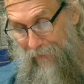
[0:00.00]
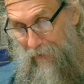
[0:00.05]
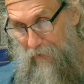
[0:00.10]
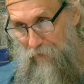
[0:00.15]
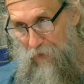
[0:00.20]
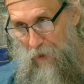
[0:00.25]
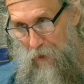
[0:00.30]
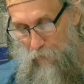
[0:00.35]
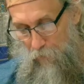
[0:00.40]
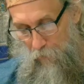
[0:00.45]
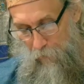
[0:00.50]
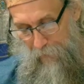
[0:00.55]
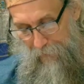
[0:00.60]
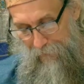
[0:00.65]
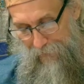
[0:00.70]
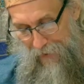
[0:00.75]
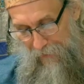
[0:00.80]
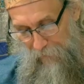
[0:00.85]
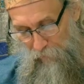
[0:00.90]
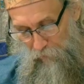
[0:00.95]
continued
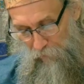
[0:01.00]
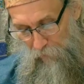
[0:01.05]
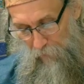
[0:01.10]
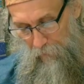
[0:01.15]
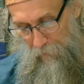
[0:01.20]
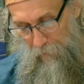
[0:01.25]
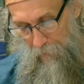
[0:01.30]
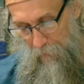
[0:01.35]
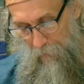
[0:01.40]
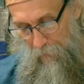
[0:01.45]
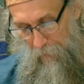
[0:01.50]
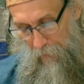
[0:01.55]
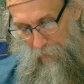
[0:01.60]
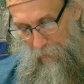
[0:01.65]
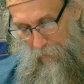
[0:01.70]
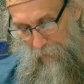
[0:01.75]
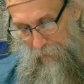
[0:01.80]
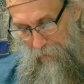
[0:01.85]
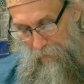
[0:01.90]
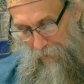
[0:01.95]
attention.
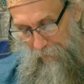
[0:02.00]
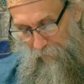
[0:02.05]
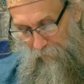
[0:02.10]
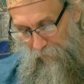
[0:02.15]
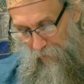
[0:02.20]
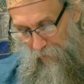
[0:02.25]
He next